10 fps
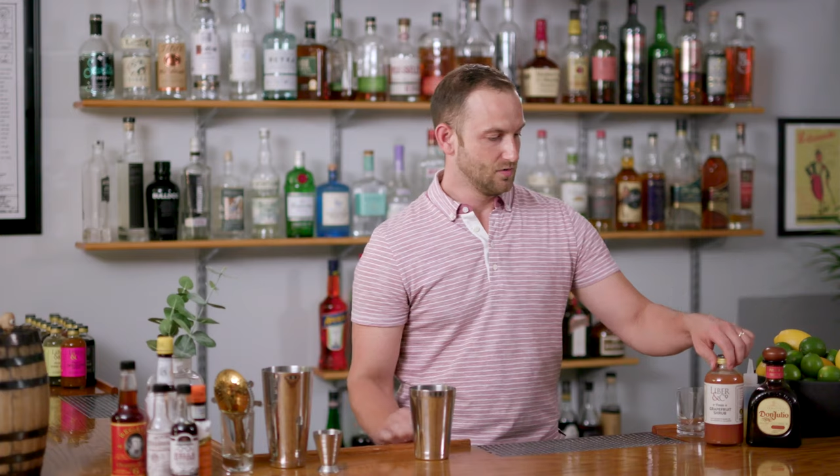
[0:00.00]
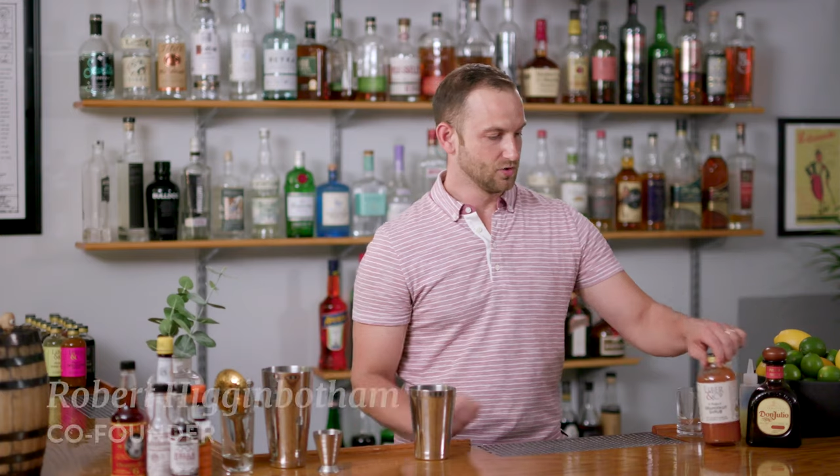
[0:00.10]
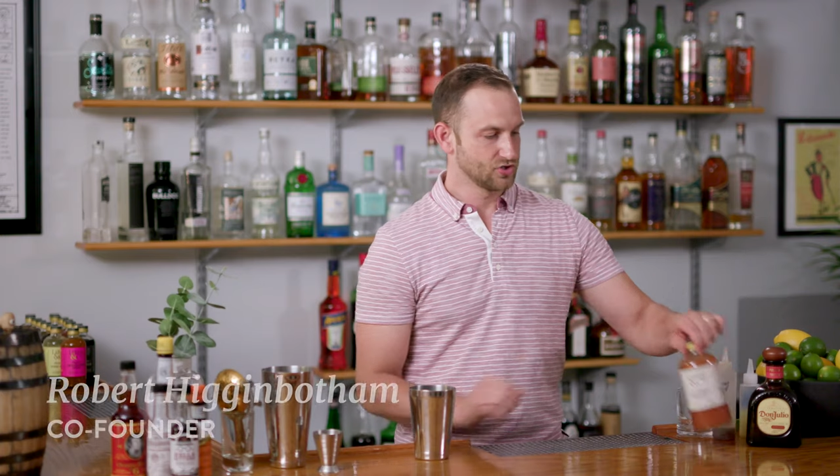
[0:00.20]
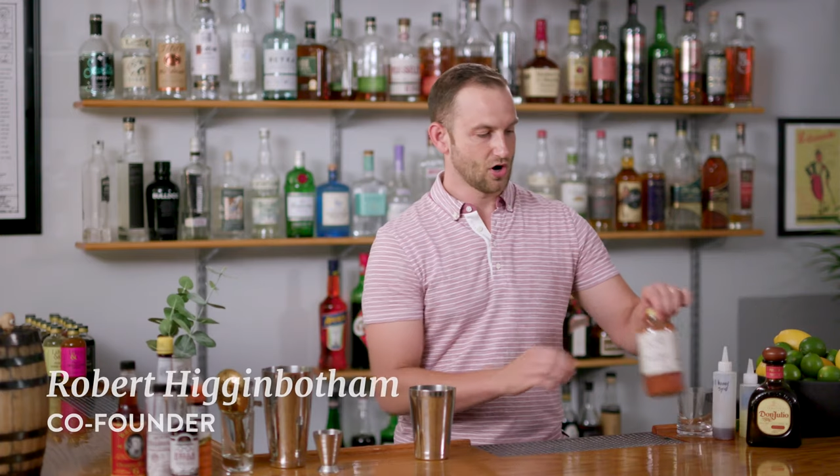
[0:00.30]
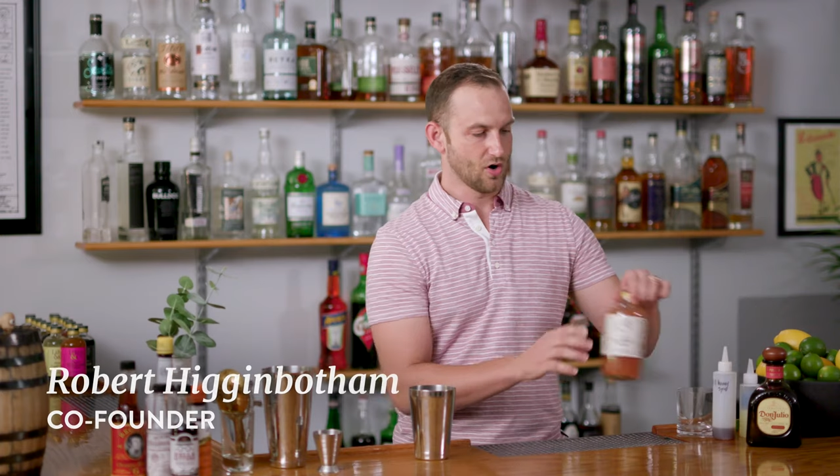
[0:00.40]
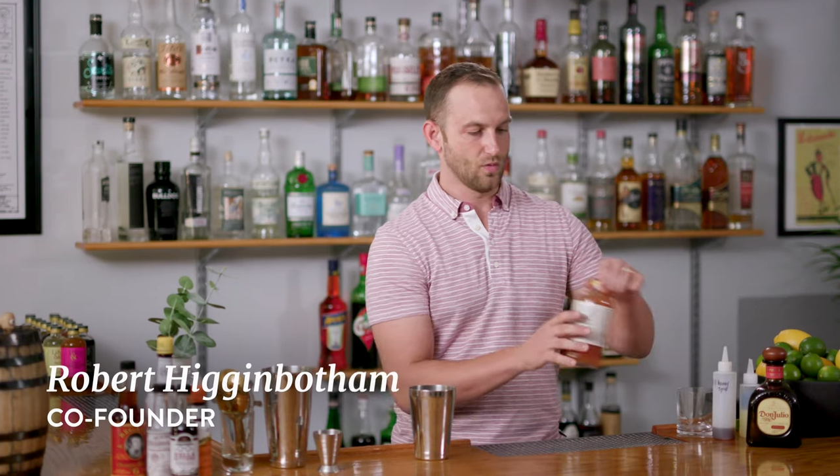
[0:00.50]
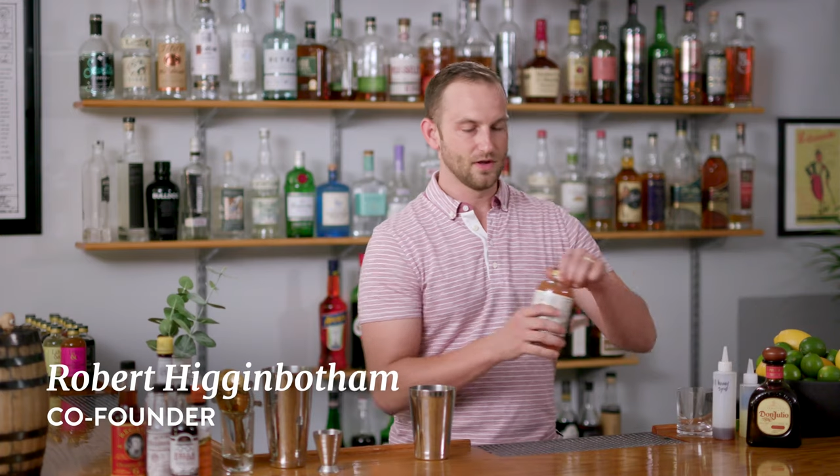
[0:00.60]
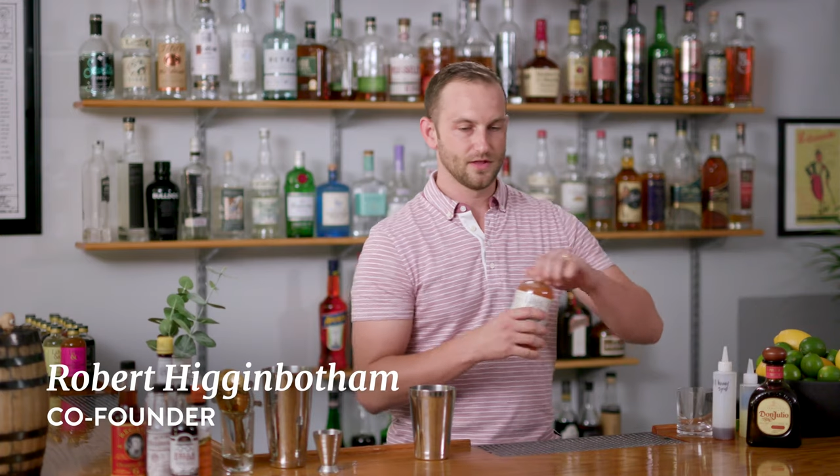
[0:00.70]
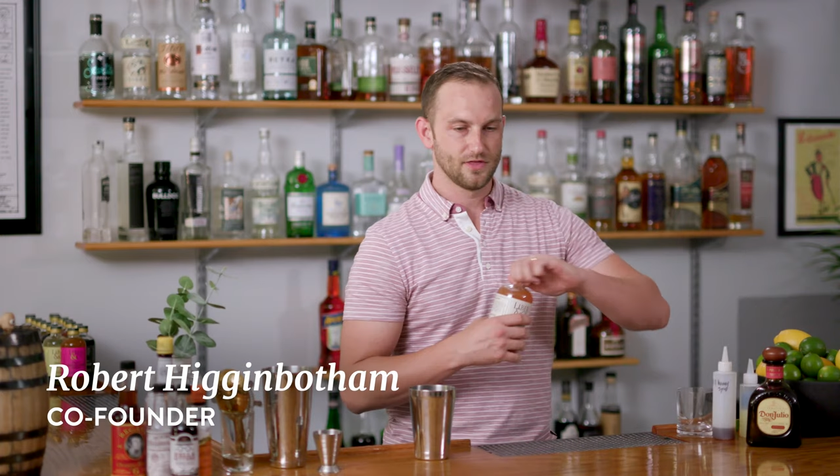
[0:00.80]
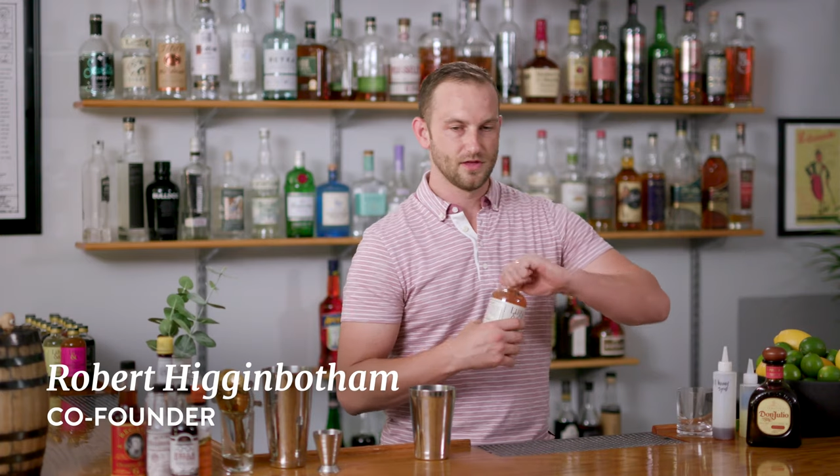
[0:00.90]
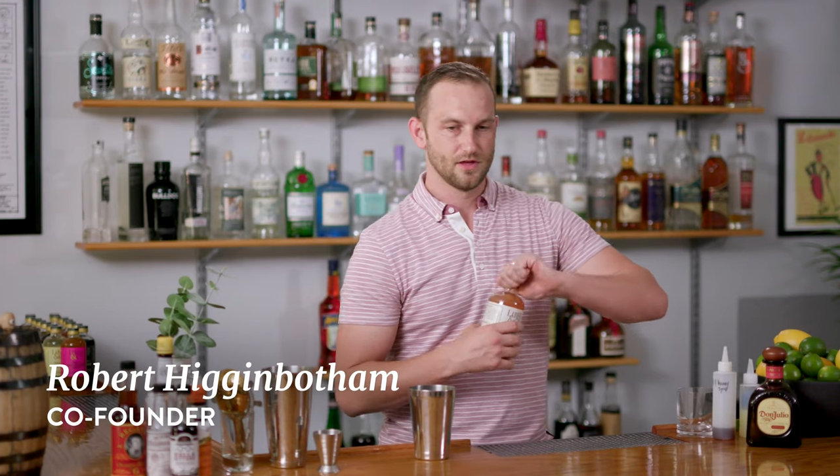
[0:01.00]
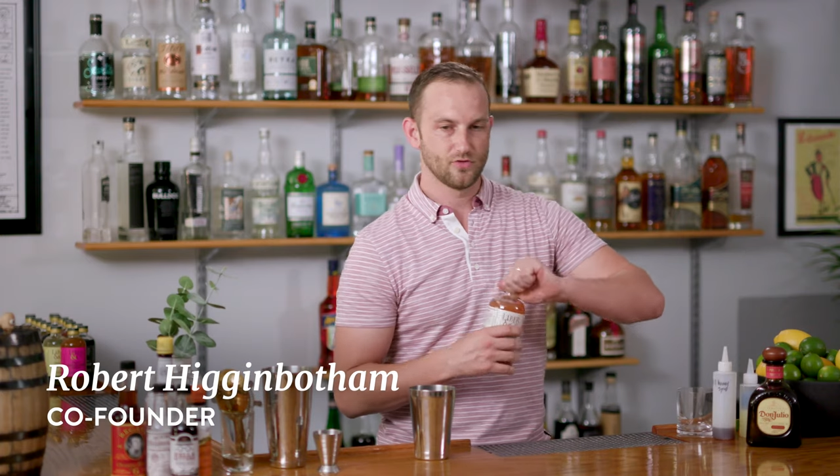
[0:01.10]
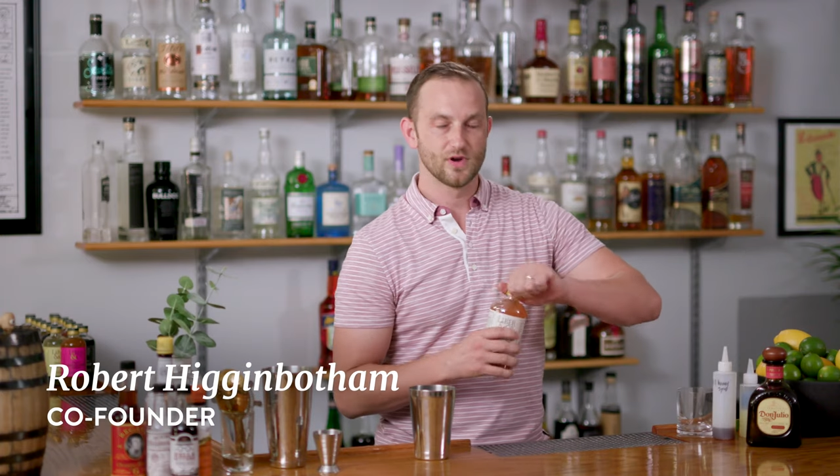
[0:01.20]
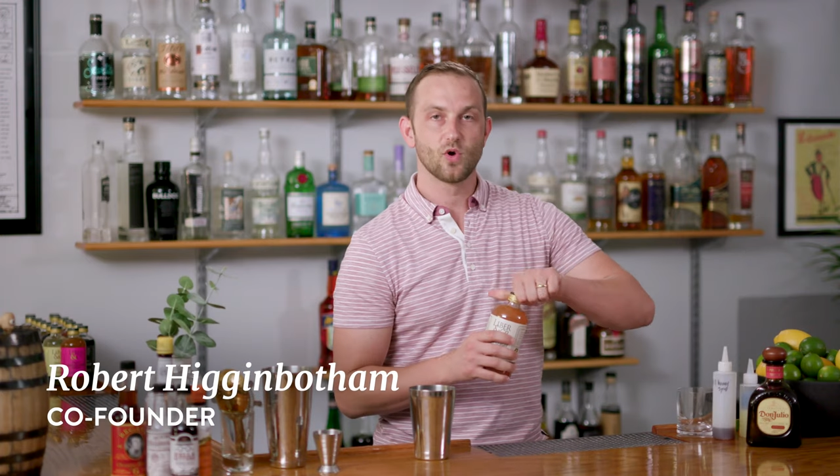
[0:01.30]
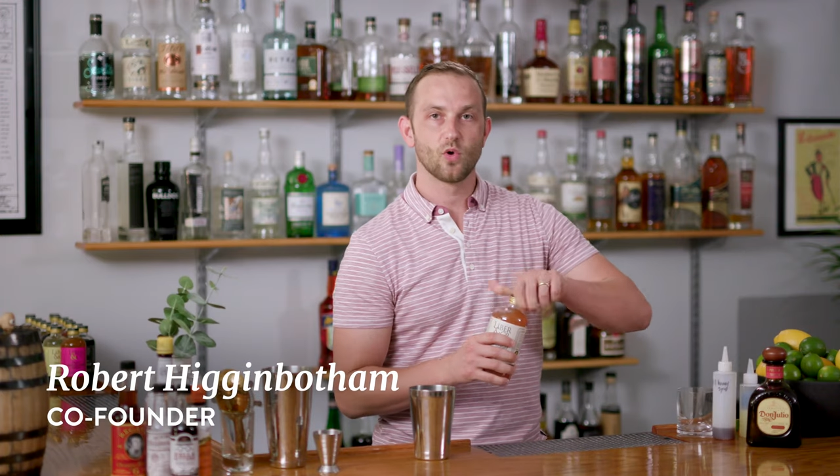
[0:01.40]
We'll start with
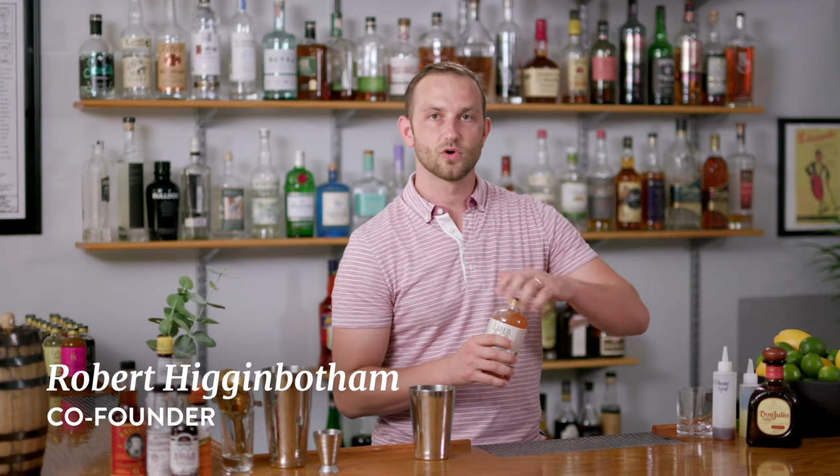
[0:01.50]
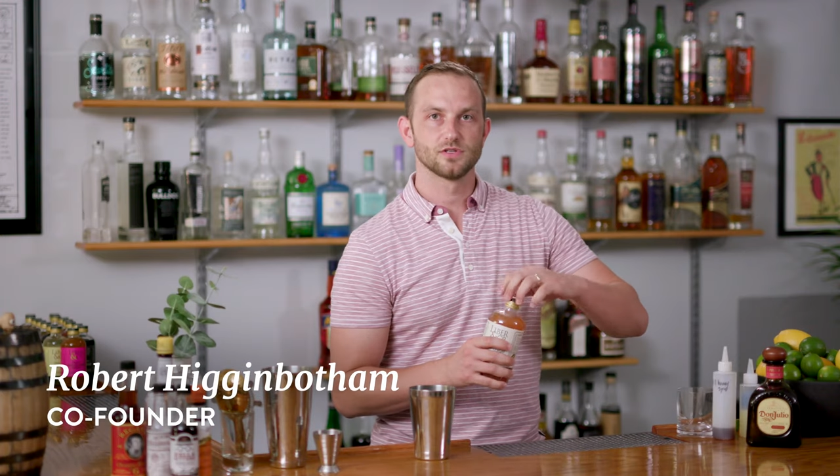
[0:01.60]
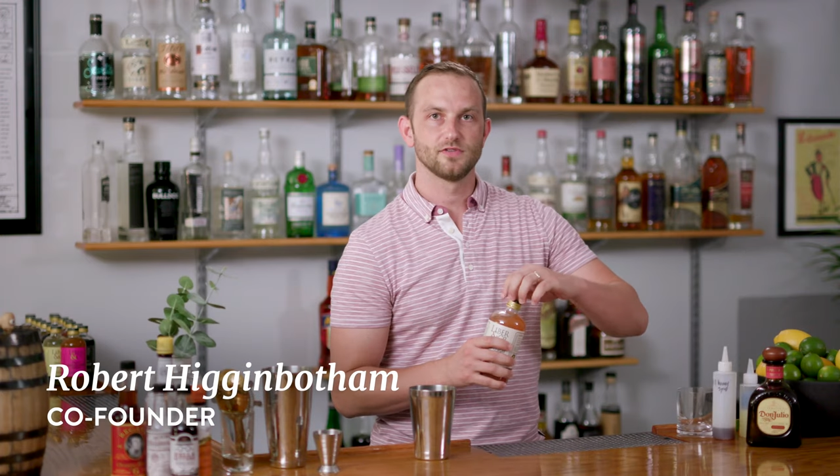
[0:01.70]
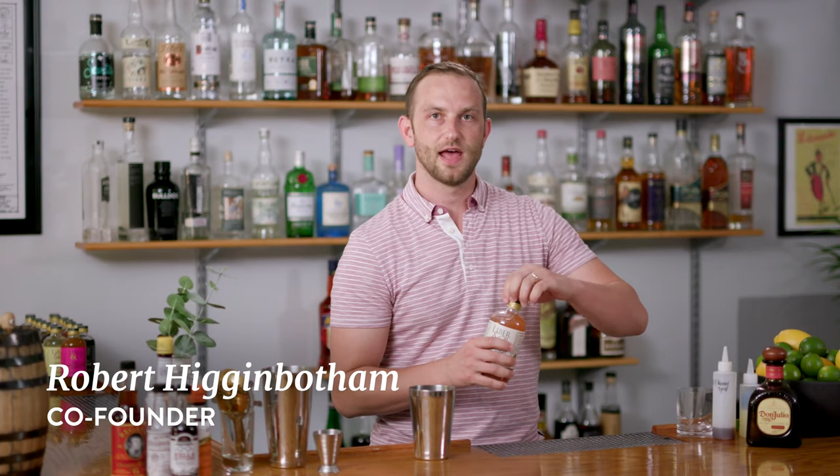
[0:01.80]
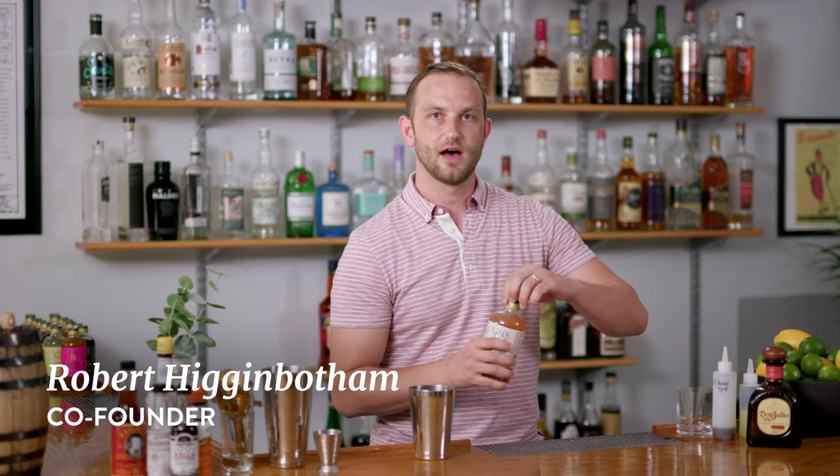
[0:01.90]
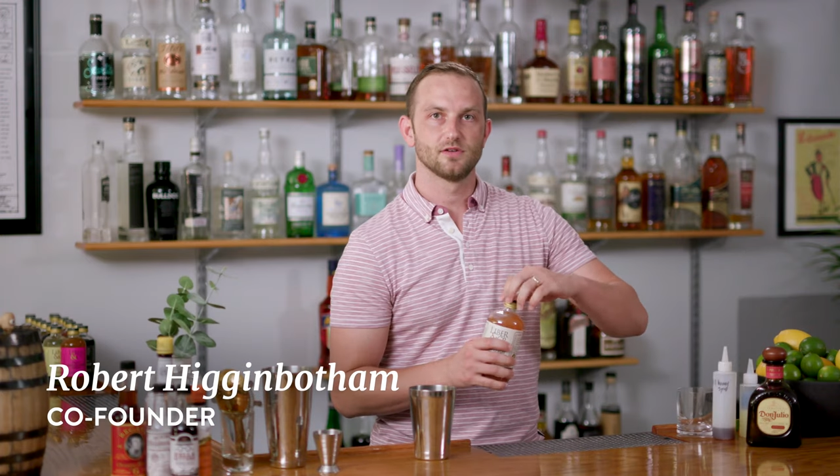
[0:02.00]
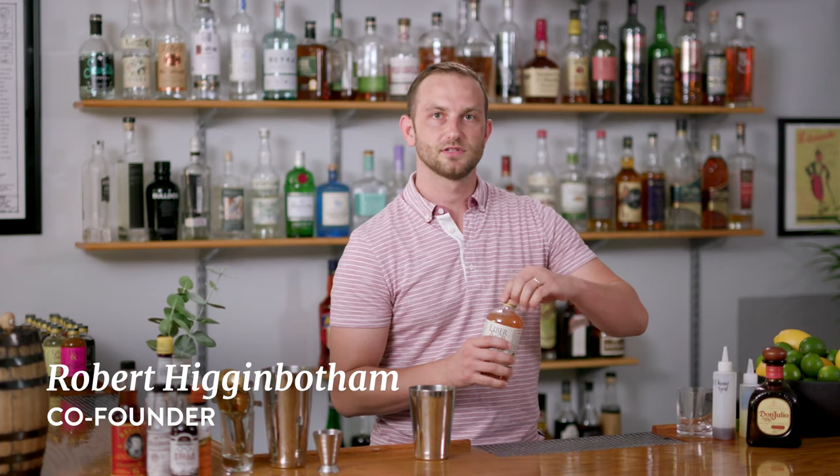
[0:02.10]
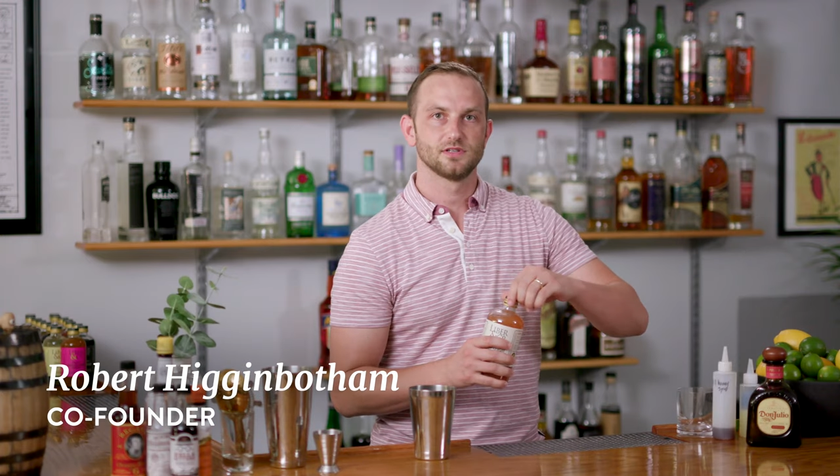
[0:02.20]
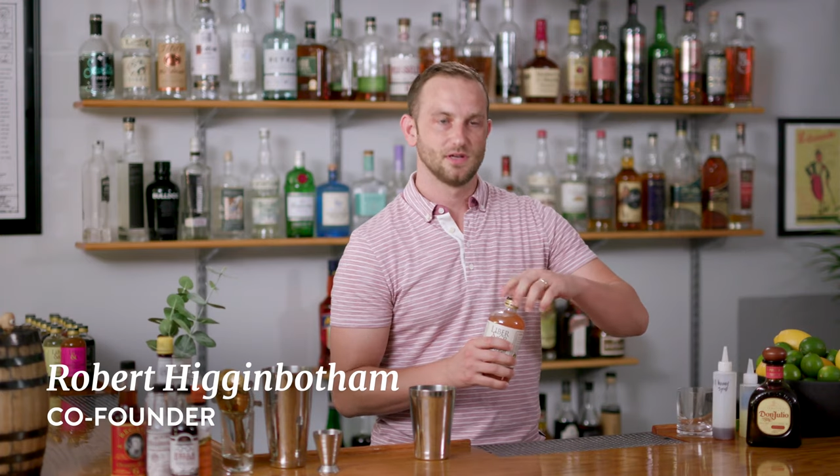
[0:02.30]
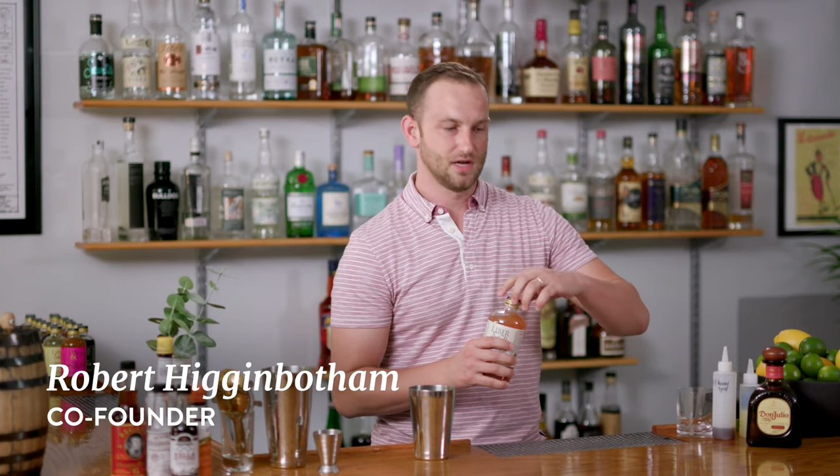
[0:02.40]
three quarters of an ounce